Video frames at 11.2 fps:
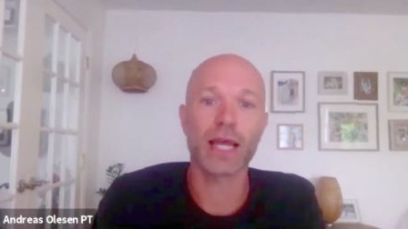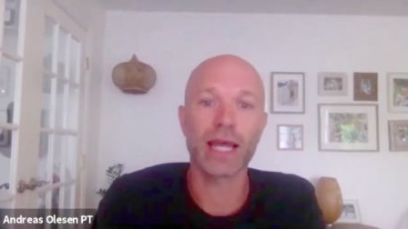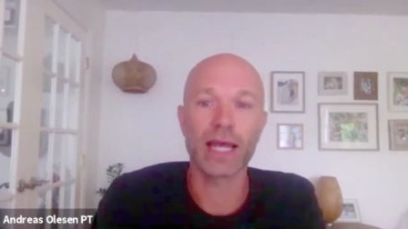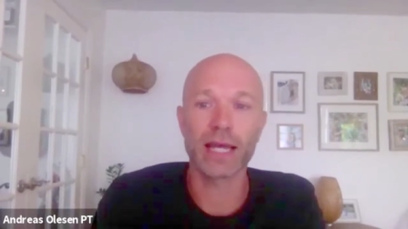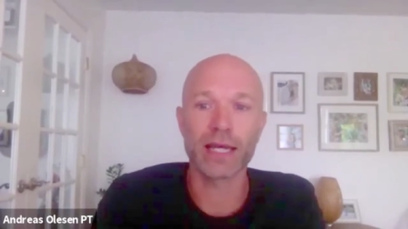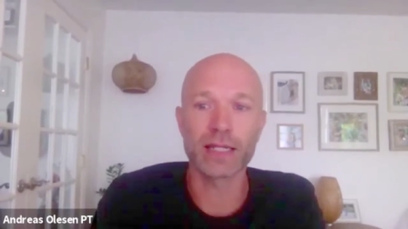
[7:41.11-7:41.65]

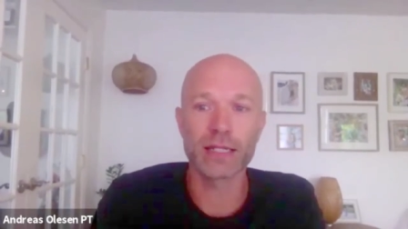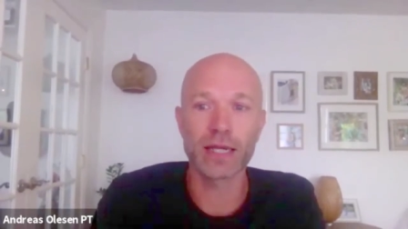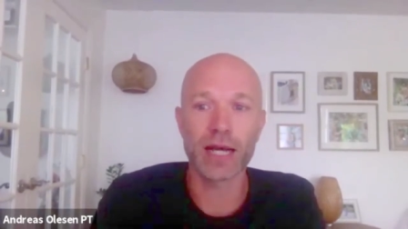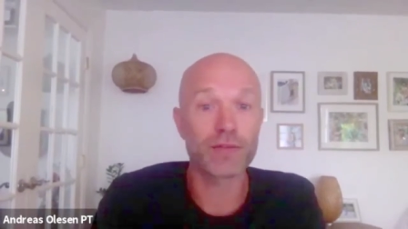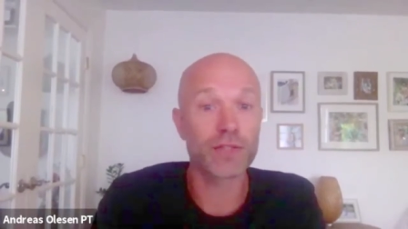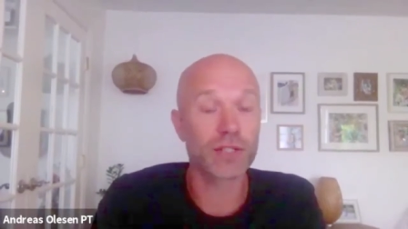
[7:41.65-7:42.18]
And
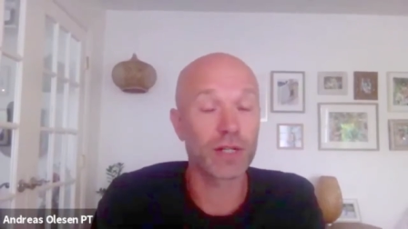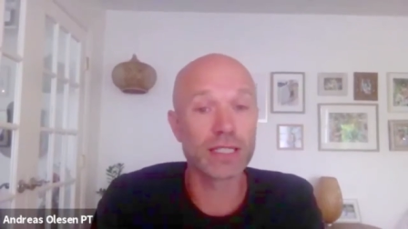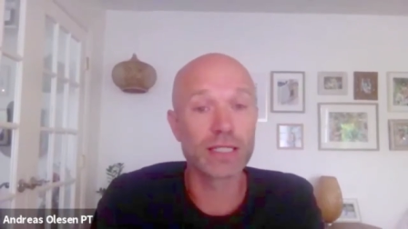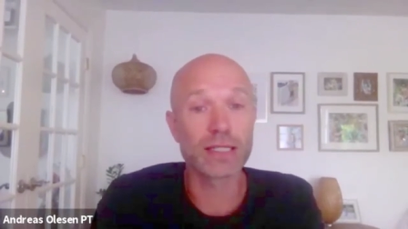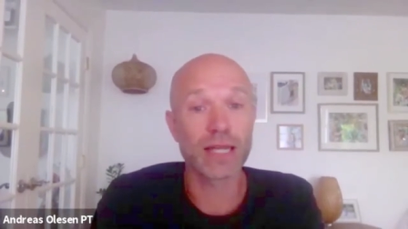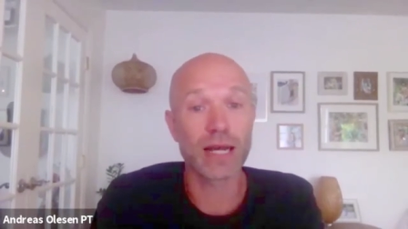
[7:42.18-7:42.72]
out of a sudden, he
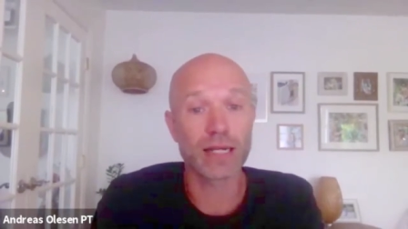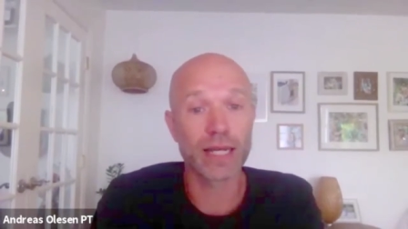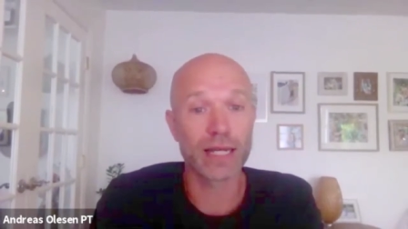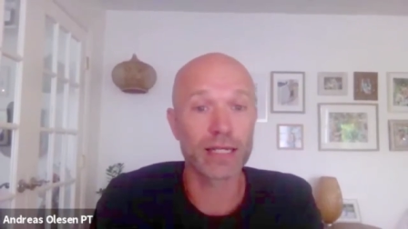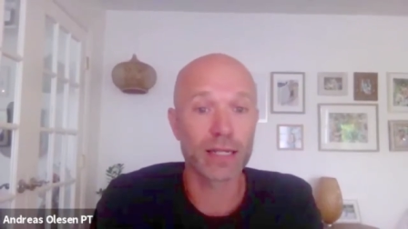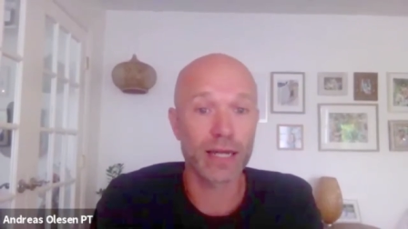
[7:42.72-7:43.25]
started
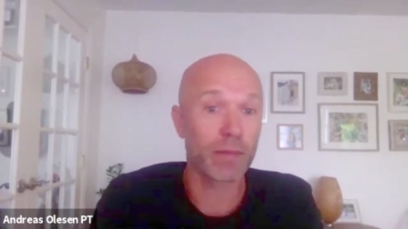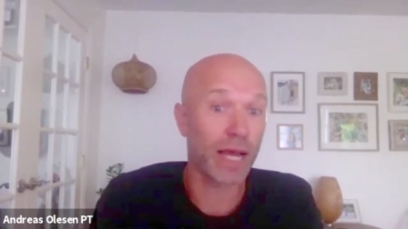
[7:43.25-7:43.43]
getting,